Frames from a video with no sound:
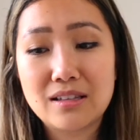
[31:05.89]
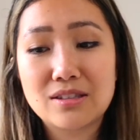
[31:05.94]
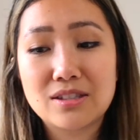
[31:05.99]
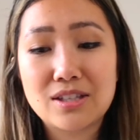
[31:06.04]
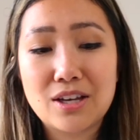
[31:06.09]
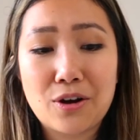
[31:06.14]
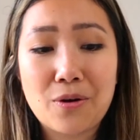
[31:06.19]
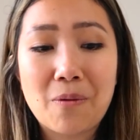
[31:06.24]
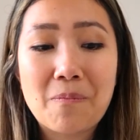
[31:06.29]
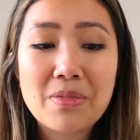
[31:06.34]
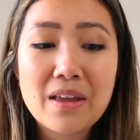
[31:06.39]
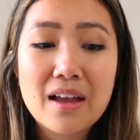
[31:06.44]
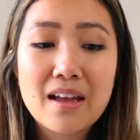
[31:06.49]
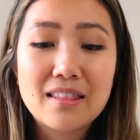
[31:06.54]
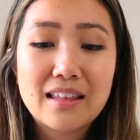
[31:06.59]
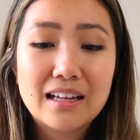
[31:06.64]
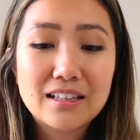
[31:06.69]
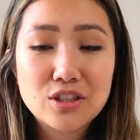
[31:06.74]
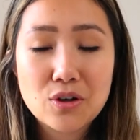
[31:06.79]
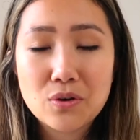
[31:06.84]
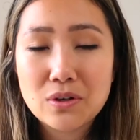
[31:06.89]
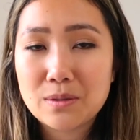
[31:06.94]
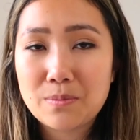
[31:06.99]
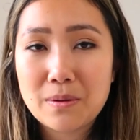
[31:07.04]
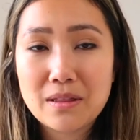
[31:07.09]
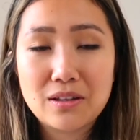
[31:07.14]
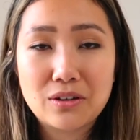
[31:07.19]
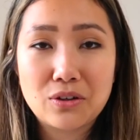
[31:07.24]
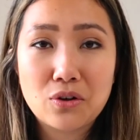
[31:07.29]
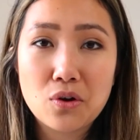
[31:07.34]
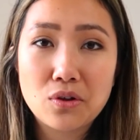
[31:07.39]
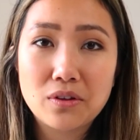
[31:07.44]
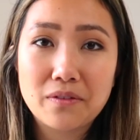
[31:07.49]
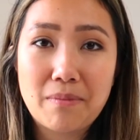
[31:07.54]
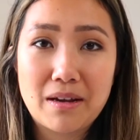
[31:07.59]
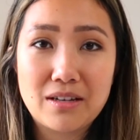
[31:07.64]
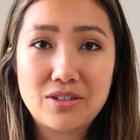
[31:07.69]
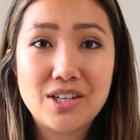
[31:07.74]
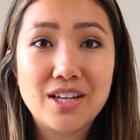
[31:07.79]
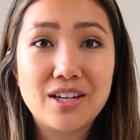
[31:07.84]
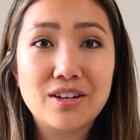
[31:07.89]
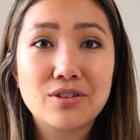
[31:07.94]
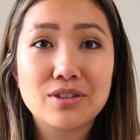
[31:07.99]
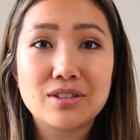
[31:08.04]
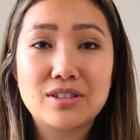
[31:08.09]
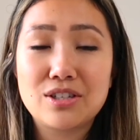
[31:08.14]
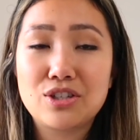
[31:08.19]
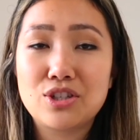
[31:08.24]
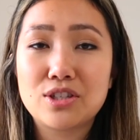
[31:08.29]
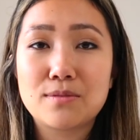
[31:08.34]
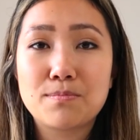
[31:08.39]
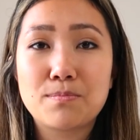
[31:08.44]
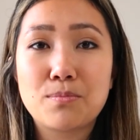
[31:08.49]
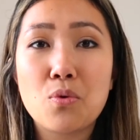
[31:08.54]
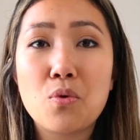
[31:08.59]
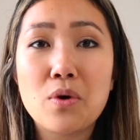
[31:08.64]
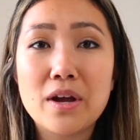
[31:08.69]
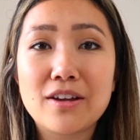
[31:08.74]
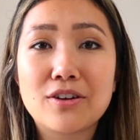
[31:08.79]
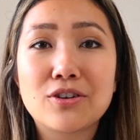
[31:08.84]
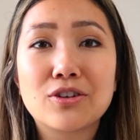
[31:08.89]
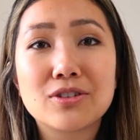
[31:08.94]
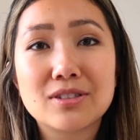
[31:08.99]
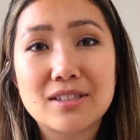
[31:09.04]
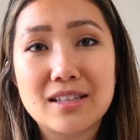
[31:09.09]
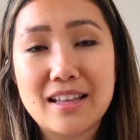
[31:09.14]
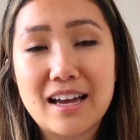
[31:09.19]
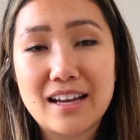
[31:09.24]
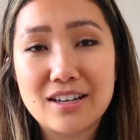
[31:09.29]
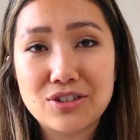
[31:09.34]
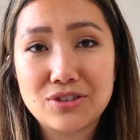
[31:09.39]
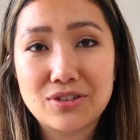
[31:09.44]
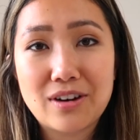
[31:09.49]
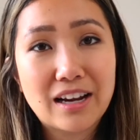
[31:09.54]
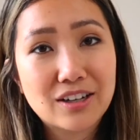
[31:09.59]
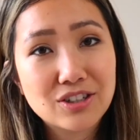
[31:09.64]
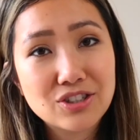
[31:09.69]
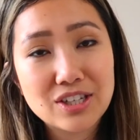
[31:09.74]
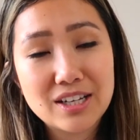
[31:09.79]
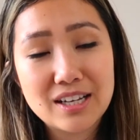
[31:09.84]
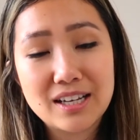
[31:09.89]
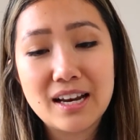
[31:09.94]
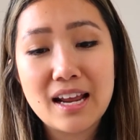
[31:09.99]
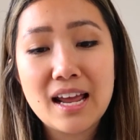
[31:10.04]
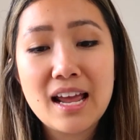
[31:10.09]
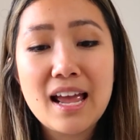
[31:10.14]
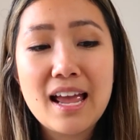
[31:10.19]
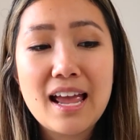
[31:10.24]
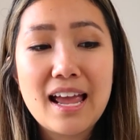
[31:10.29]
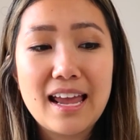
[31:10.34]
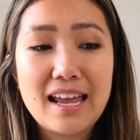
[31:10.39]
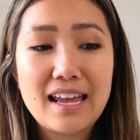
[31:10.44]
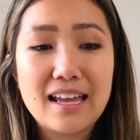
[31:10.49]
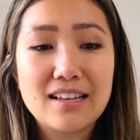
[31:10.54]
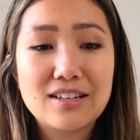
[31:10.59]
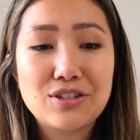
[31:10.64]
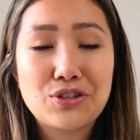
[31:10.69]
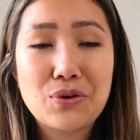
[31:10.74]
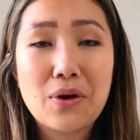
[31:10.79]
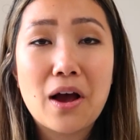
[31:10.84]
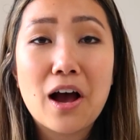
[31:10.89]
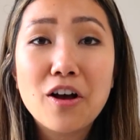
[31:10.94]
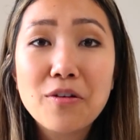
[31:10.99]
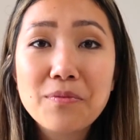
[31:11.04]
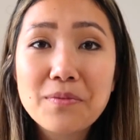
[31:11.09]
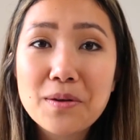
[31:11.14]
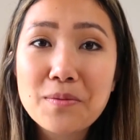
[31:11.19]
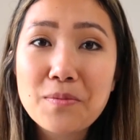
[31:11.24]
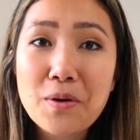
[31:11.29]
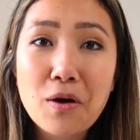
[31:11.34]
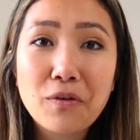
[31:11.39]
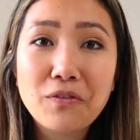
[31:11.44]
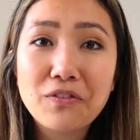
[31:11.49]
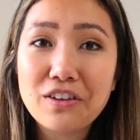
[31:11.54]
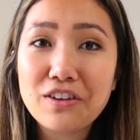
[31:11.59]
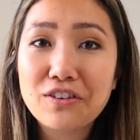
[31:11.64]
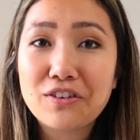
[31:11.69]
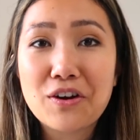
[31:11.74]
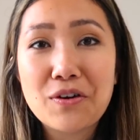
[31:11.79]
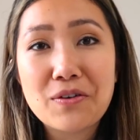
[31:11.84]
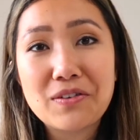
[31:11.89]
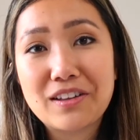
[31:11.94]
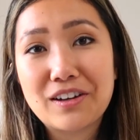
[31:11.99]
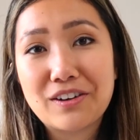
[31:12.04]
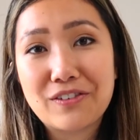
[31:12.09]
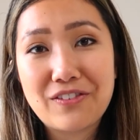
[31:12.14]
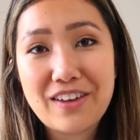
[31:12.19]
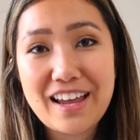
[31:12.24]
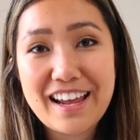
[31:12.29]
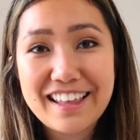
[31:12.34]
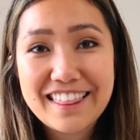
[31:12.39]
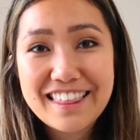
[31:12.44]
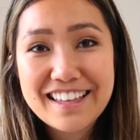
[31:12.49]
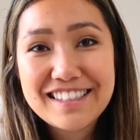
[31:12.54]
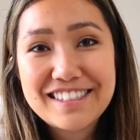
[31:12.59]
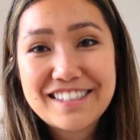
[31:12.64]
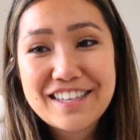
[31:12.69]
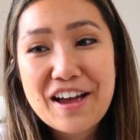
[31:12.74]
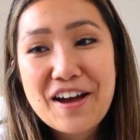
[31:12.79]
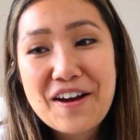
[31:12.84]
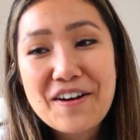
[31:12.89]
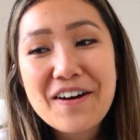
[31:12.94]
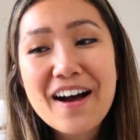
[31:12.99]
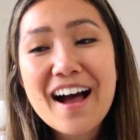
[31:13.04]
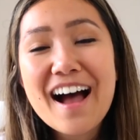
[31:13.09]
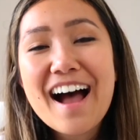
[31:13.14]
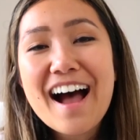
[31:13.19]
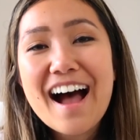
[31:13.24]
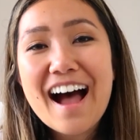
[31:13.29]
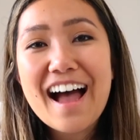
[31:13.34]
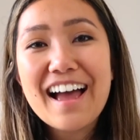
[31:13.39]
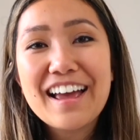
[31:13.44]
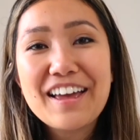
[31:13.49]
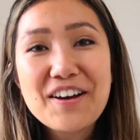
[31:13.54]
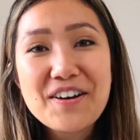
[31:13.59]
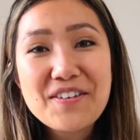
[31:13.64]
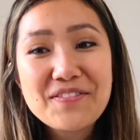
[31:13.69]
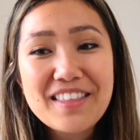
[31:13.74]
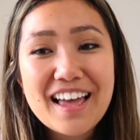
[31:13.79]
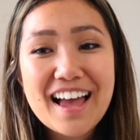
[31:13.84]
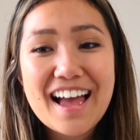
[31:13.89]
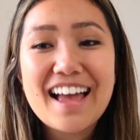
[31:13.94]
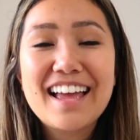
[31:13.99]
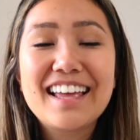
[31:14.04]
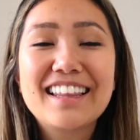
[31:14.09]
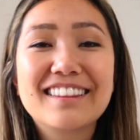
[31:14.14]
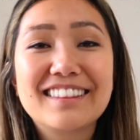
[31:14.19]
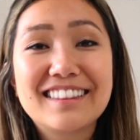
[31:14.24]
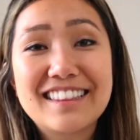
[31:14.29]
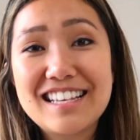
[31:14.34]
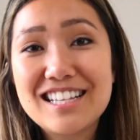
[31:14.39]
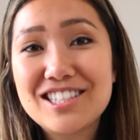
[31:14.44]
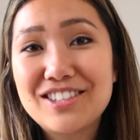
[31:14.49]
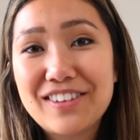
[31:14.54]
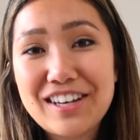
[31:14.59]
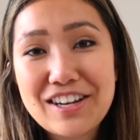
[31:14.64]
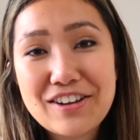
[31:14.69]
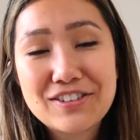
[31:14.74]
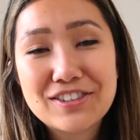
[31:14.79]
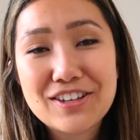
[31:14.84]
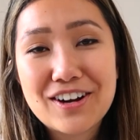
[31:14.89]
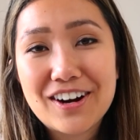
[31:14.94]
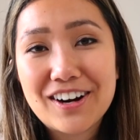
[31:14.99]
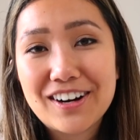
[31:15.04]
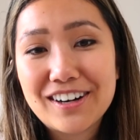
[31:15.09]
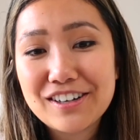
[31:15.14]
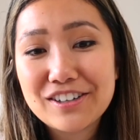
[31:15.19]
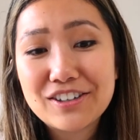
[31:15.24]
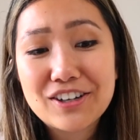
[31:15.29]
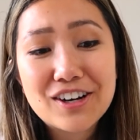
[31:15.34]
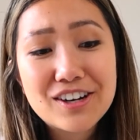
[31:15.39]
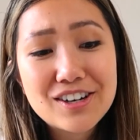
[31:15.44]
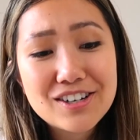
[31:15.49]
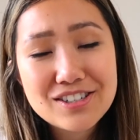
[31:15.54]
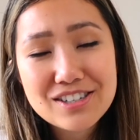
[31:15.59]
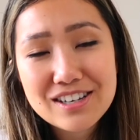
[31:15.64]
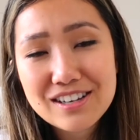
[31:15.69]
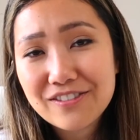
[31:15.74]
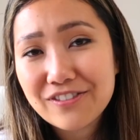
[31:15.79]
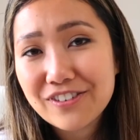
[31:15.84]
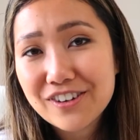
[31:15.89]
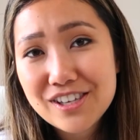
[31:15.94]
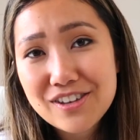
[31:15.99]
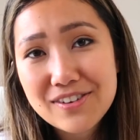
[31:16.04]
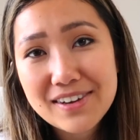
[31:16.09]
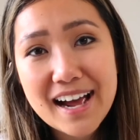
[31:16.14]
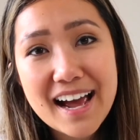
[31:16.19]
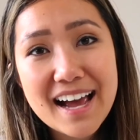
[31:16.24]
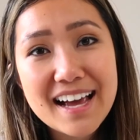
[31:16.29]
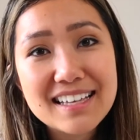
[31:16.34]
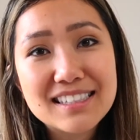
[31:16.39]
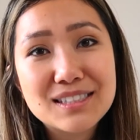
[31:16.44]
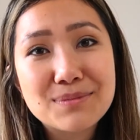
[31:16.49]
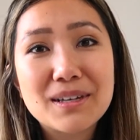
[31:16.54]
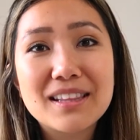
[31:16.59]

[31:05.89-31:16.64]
And so that's always been the goal of my channel, is to just point girls in that direction and to help them hopefully grow in their faith. And so I hope that these videos are encouraging for you guys.